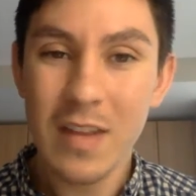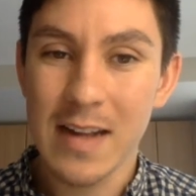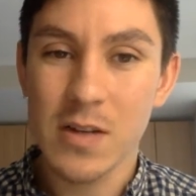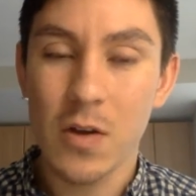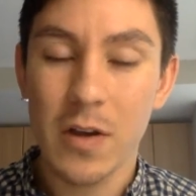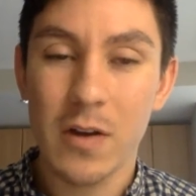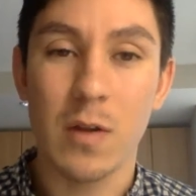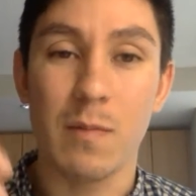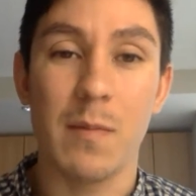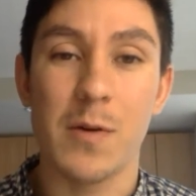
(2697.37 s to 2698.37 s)
that's all going to go in
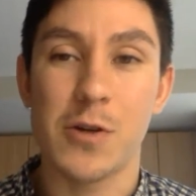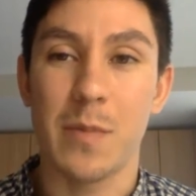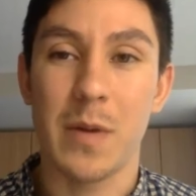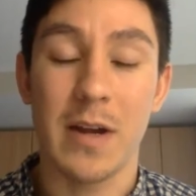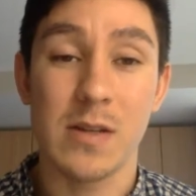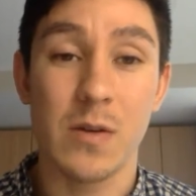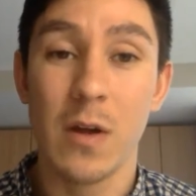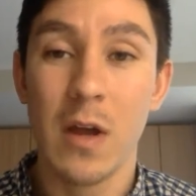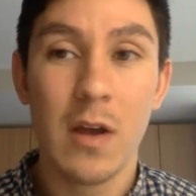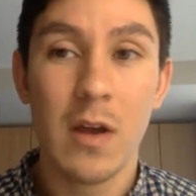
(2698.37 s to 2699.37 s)
the membership area. So
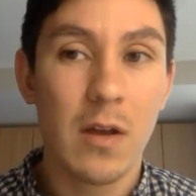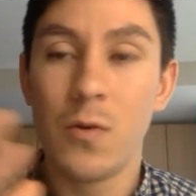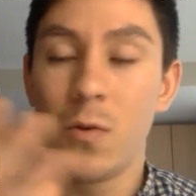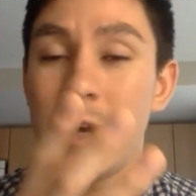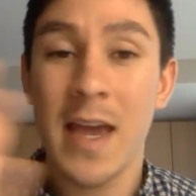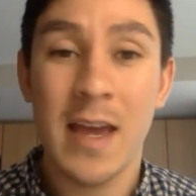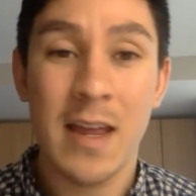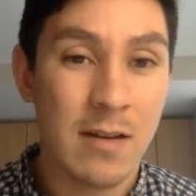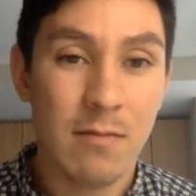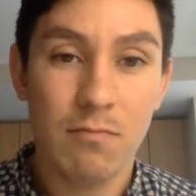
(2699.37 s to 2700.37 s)
you
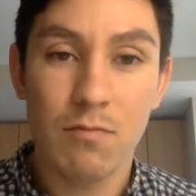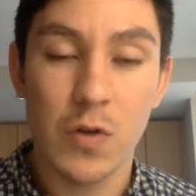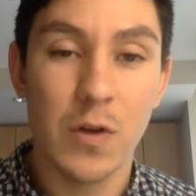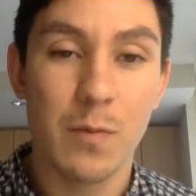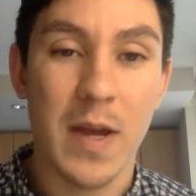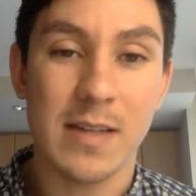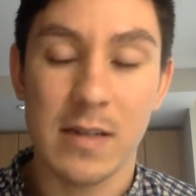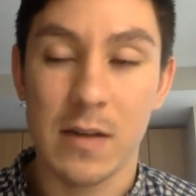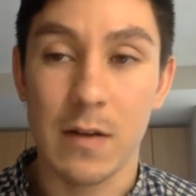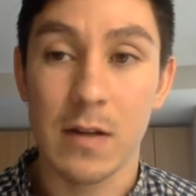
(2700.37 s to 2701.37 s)
can do your best
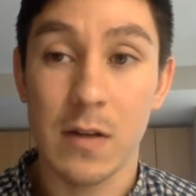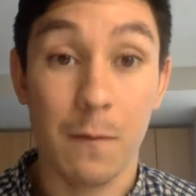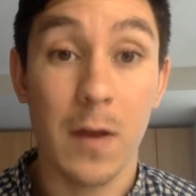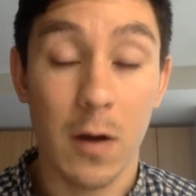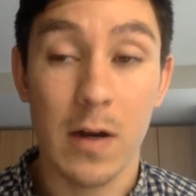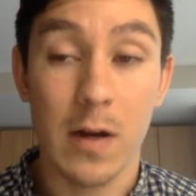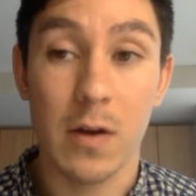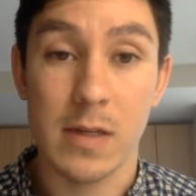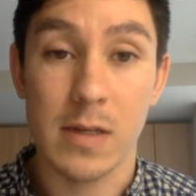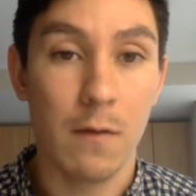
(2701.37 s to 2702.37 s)
to to figure it out
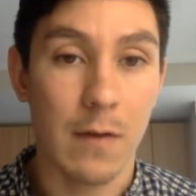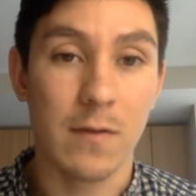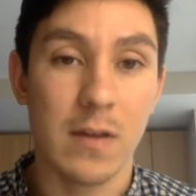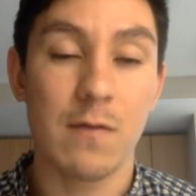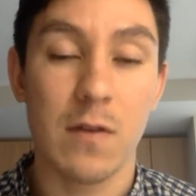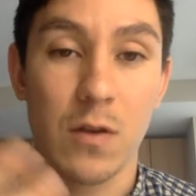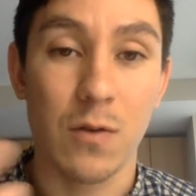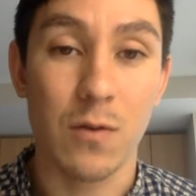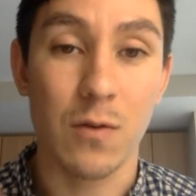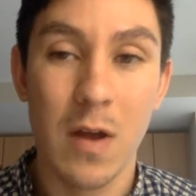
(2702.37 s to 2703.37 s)
yourself. I've given
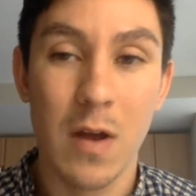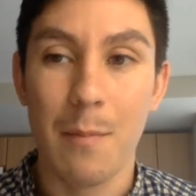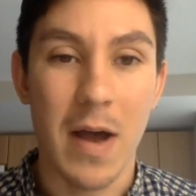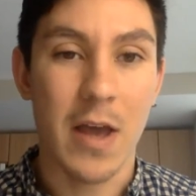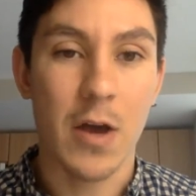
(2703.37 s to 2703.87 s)
you my